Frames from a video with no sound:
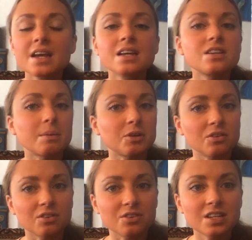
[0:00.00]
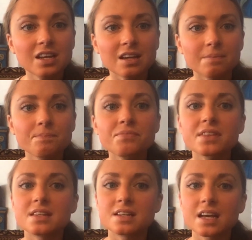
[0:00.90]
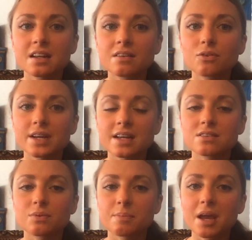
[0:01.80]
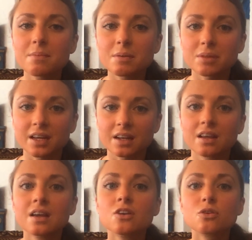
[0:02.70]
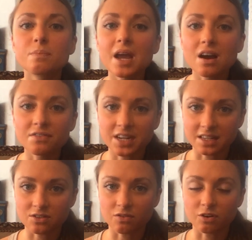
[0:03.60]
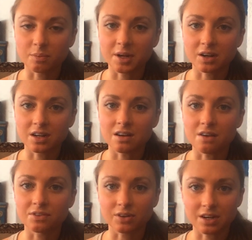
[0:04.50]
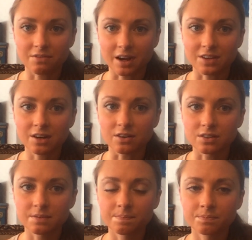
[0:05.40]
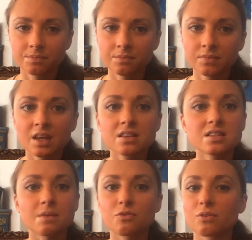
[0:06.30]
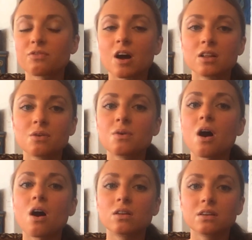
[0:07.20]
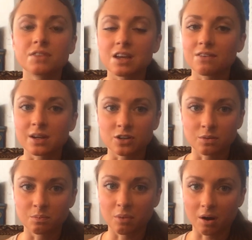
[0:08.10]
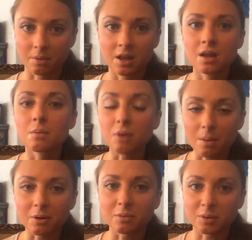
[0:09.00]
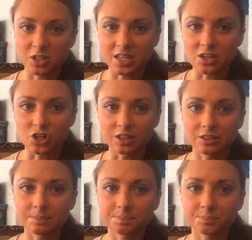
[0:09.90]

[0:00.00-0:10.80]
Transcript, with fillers: Chapter 13 the tenant creates a repayment plan to pay off debts over a period of three to five years. Step 4 Follow all of the eviction pro proper procedures.